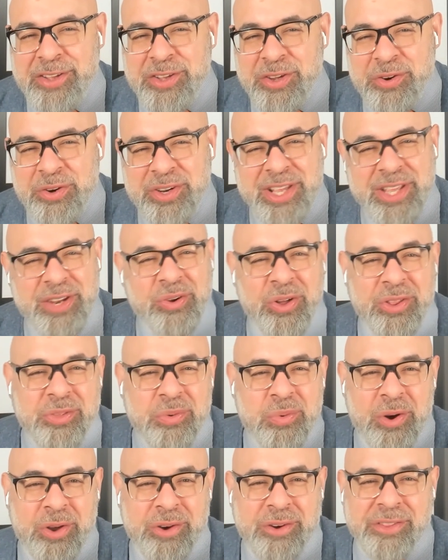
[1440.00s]
urinate all
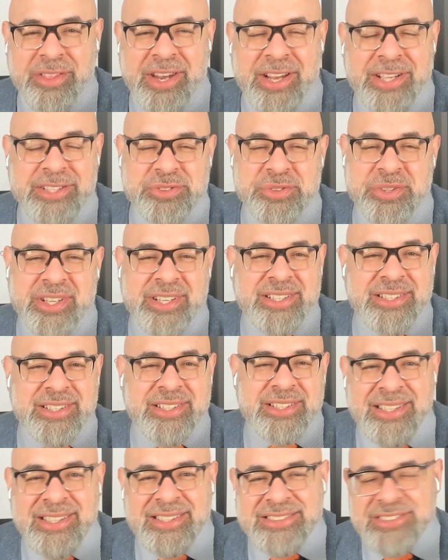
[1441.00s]
the water that I drink.
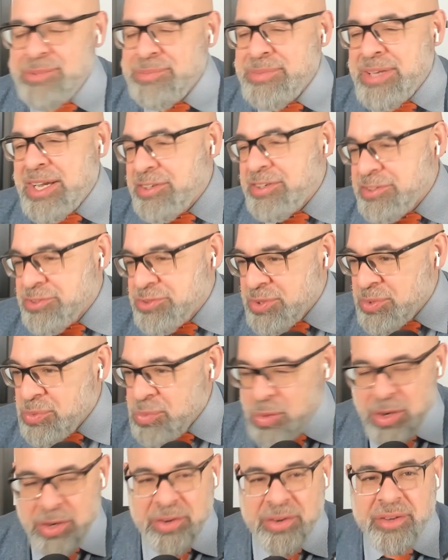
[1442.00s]
So I'm not going to drink
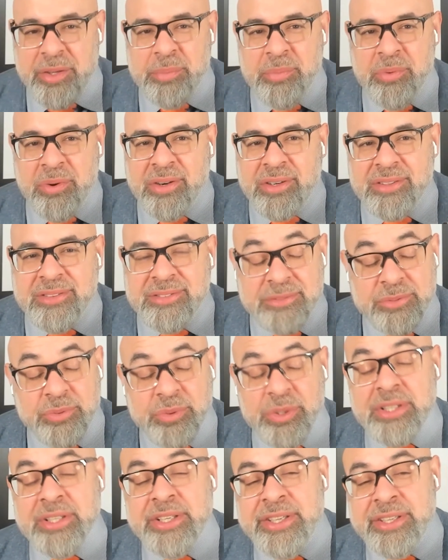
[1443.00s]
water anymore.
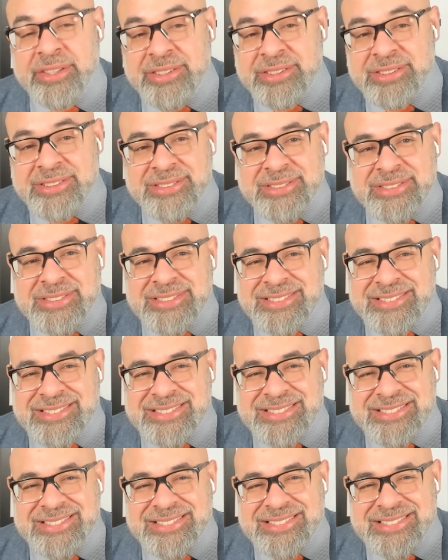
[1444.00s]
Really?
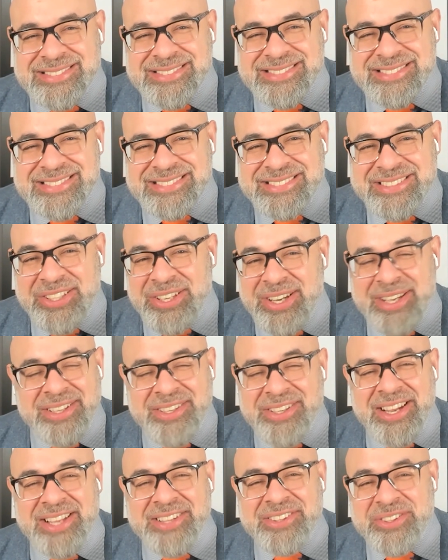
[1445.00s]
Yeah,
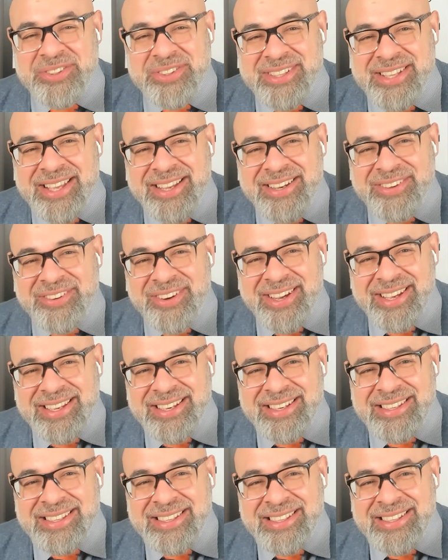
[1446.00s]
you're not doing that,
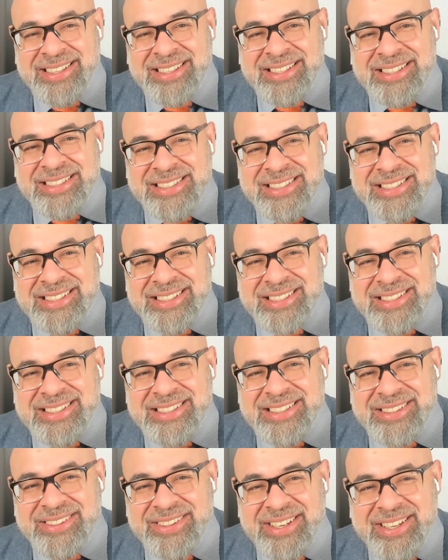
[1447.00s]
right?
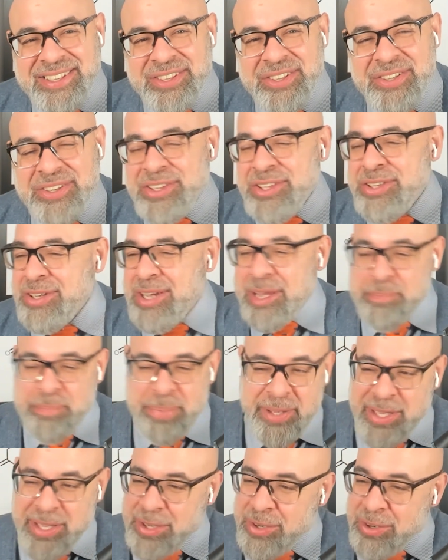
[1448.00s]
I
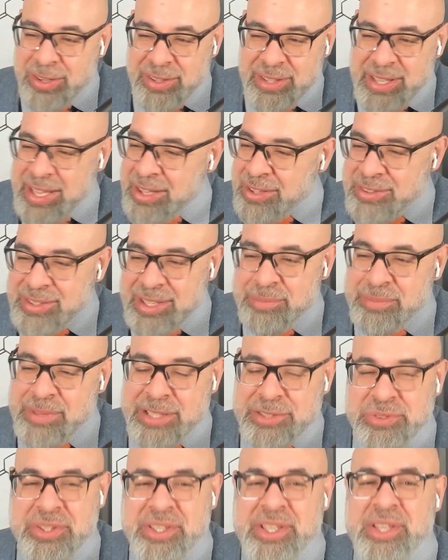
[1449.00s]
pee it all out. I'm
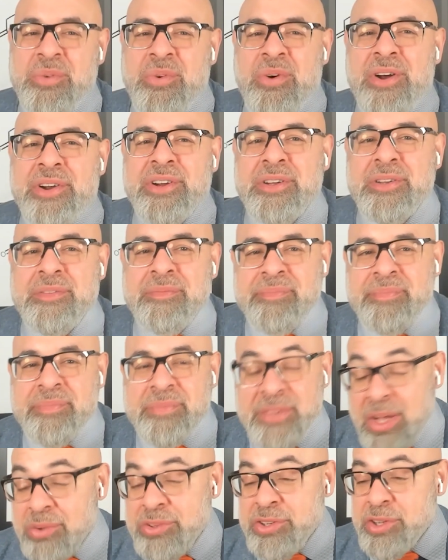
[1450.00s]
not drinking water.
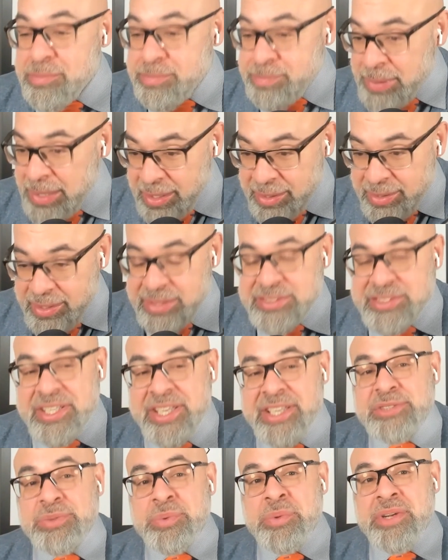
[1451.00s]
No, your body
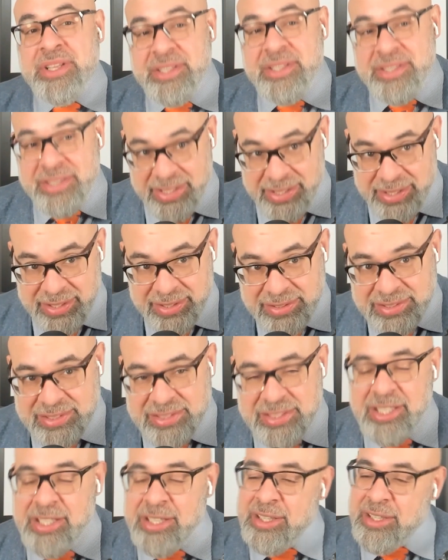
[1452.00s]
takes what it
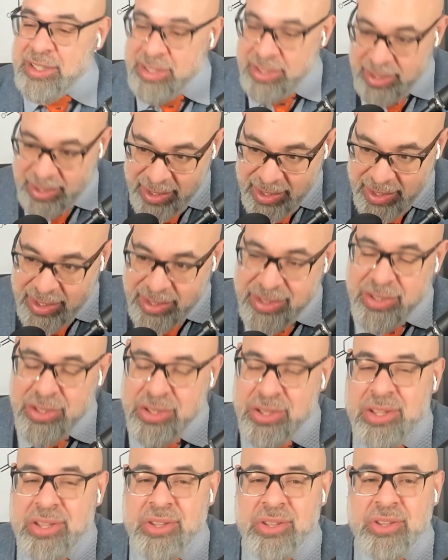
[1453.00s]
needs and
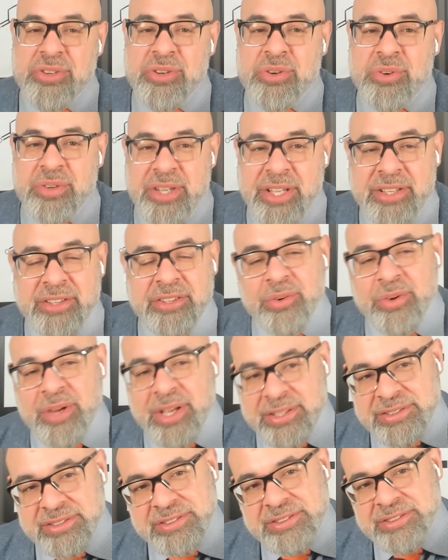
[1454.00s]
you urinate the
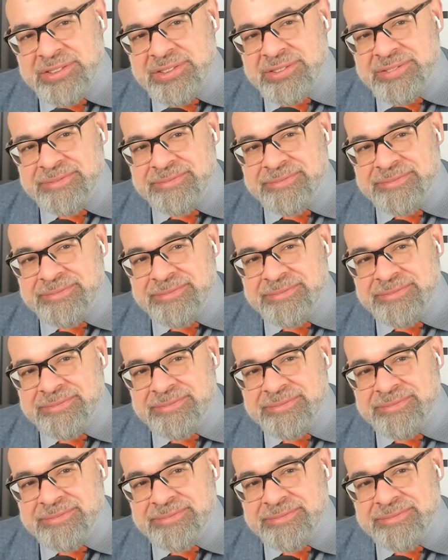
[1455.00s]
rest,